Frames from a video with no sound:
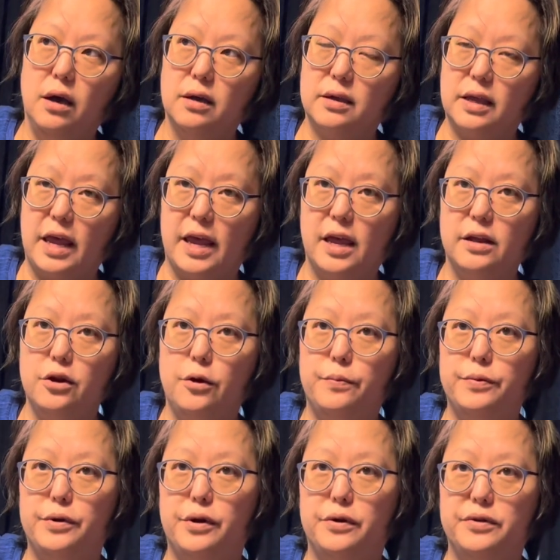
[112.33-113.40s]
can
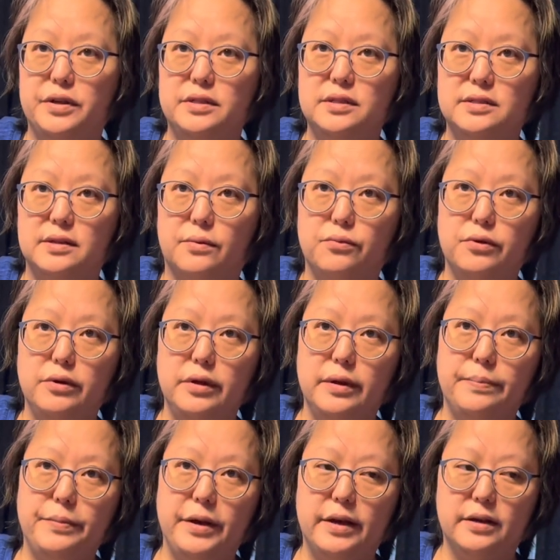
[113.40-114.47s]
opener. This is a really
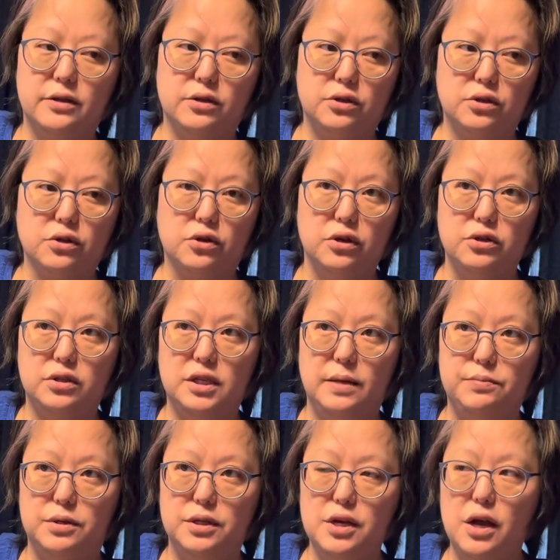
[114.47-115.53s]
good tip
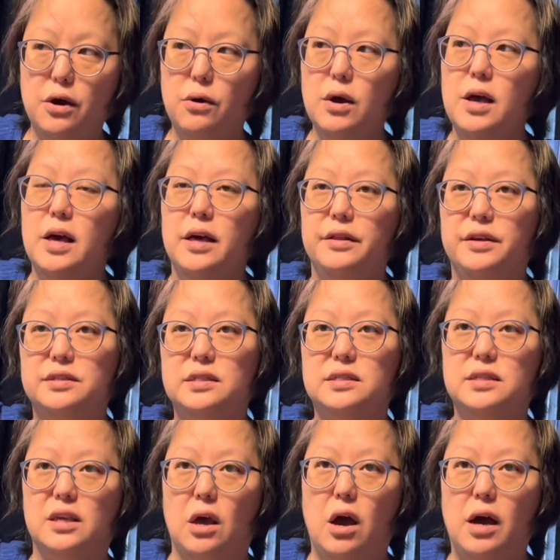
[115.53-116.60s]
to know. This is
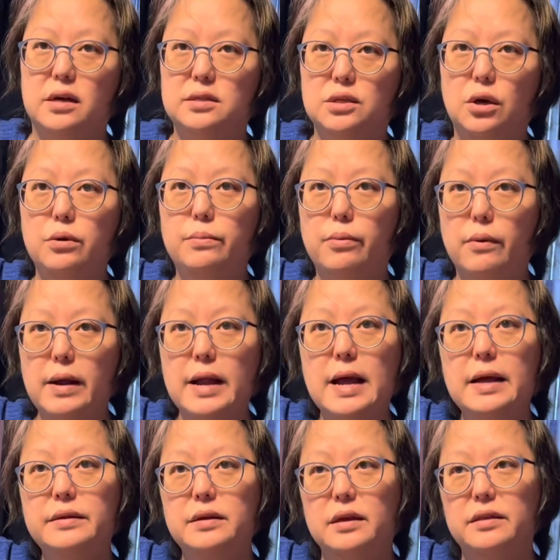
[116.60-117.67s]
the OXO
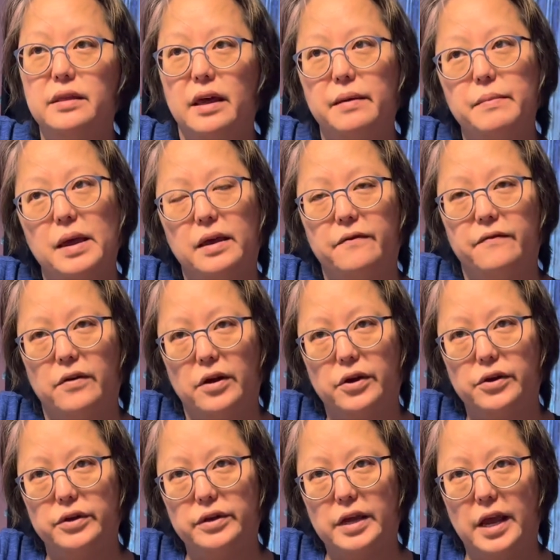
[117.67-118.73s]
brand, and they make very
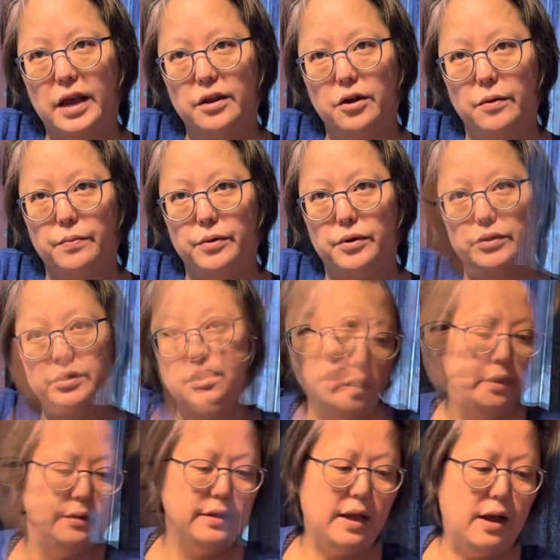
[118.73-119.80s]
good can openers.
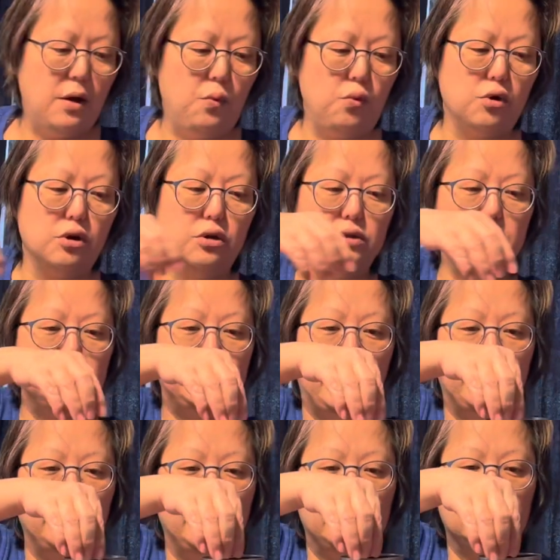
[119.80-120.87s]
Now, world's
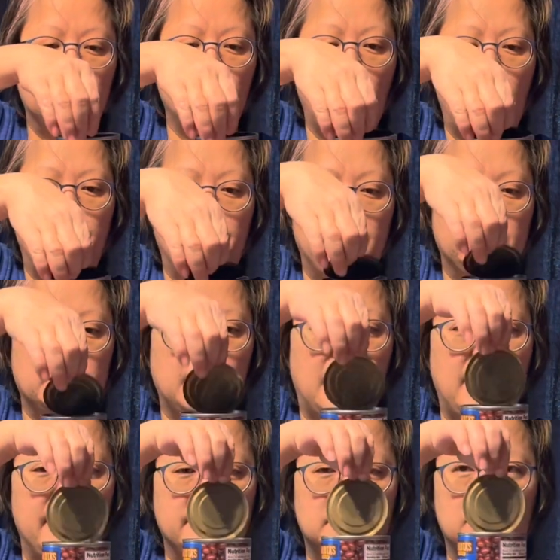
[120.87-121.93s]
deadliest weapon,
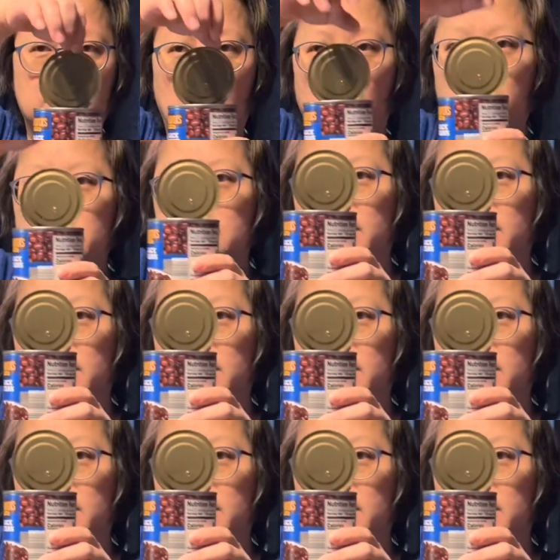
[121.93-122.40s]
guys, is always a